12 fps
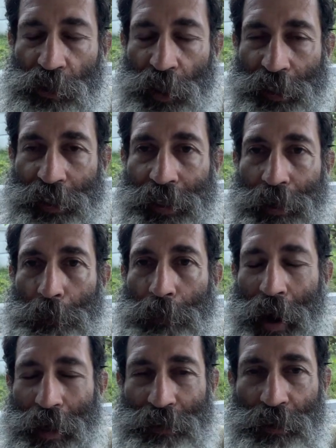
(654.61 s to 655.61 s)
I can get a
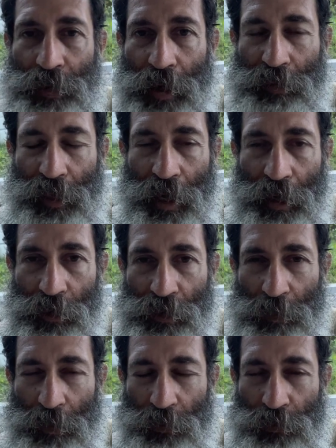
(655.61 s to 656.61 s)
box of avocados
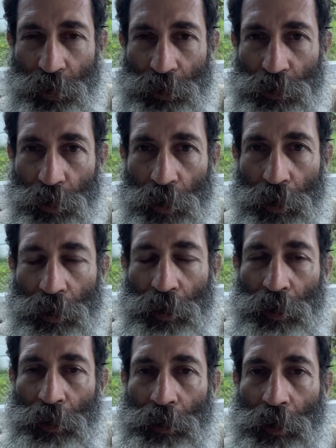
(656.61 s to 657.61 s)
at my front door,
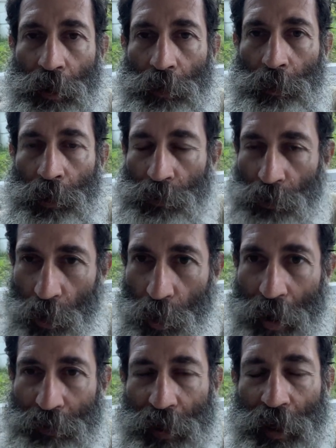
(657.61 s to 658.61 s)
at uh, Monroe
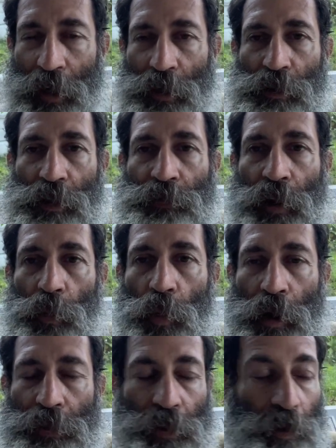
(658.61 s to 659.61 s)
Avocados if I
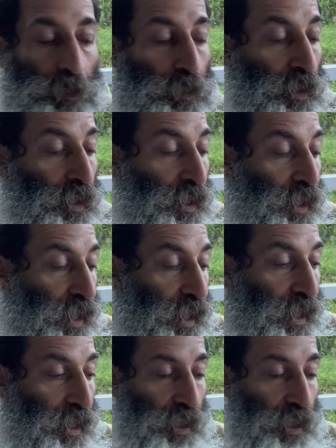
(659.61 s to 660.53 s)
want them. And